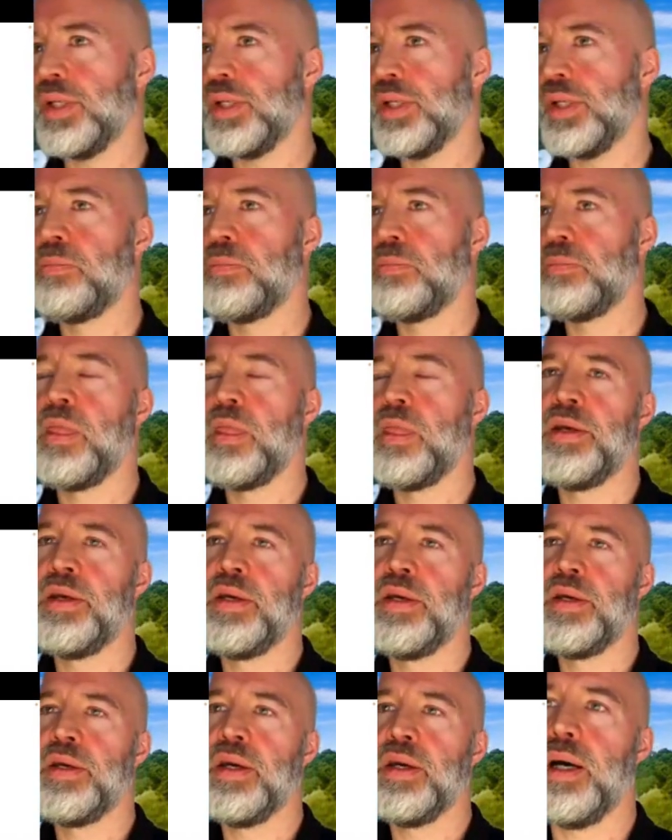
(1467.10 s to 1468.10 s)
doing it.
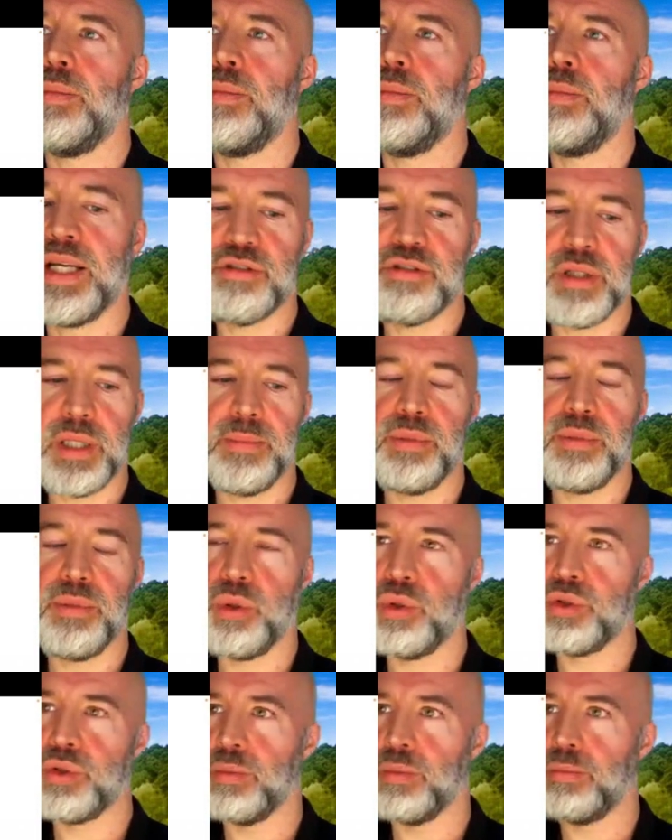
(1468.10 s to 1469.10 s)
And that's really
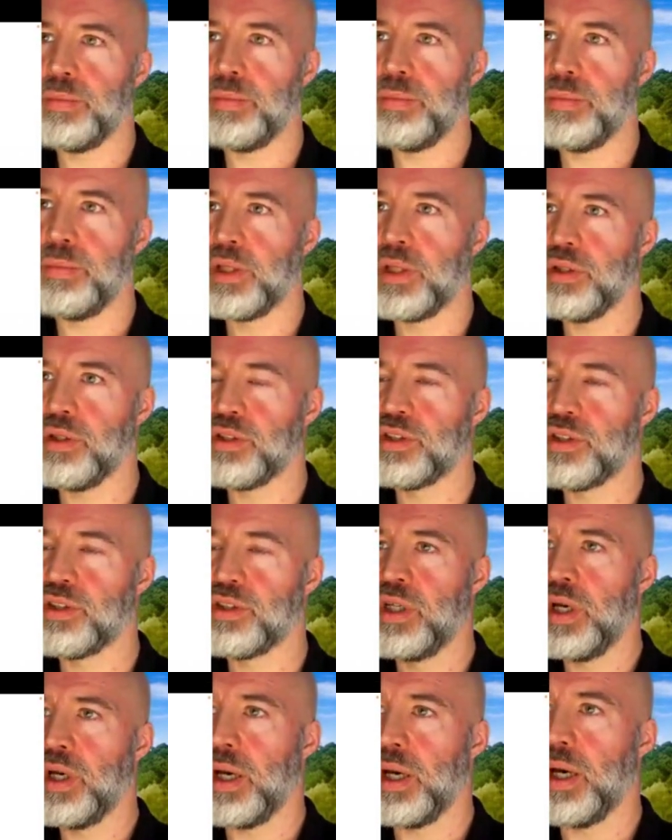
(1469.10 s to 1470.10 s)
important
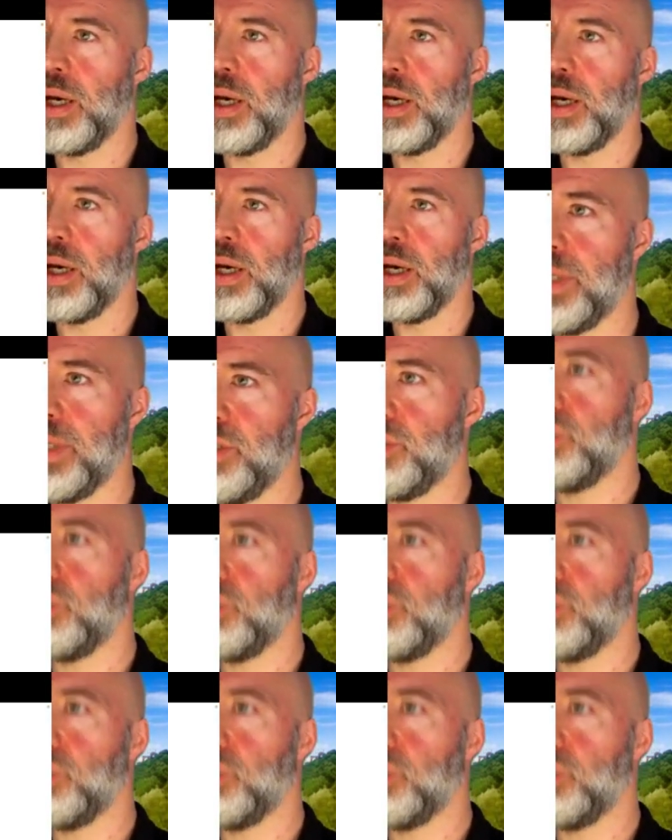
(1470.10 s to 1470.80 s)
because it